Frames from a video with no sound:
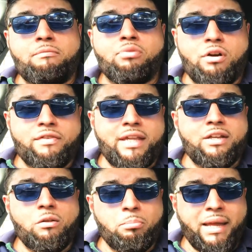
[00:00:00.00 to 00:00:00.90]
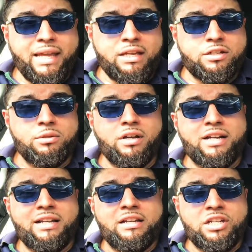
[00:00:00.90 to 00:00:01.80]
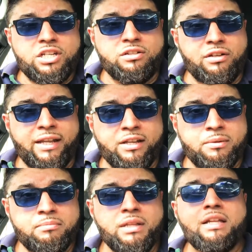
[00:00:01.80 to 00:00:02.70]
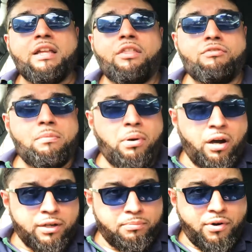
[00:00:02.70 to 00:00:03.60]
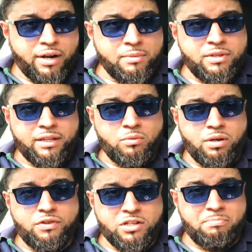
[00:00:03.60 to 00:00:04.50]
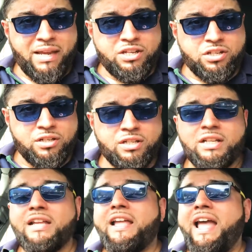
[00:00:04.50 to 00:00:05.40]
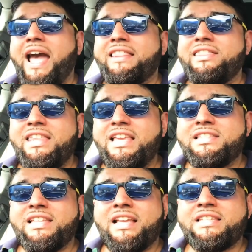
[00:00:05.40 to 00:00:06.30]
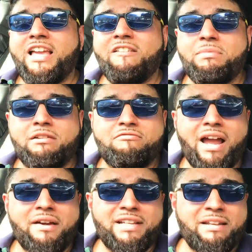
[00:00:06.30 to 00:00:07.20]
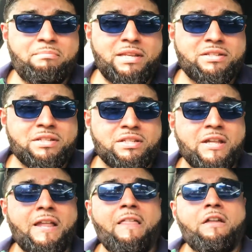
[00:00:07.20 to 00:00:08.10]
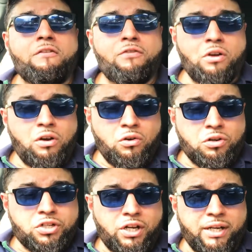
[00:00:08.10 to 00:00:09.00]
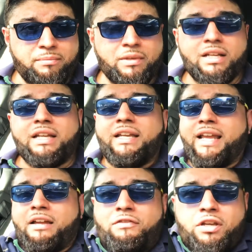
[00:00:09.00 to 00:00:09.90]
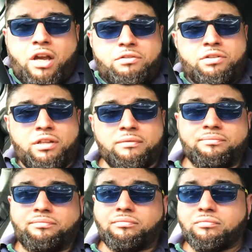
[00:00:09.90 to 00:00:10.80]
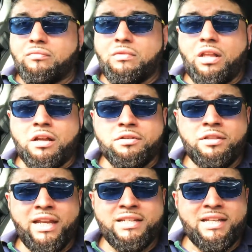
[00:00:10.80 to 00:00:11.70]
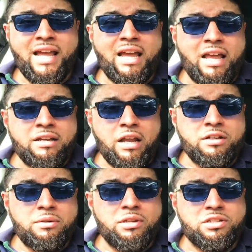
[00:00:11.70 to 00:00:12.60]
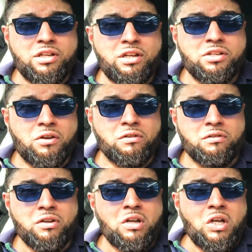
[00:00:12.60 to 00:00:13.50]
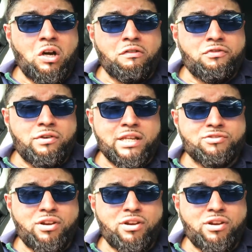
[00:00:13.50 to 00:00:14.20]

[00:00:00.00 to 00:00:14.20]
profit that you'll make to earn an additional income through partner programs like the one I've just mentioned, and these things have been around in business for a long time. Now if you go to the internet and do a search on Forex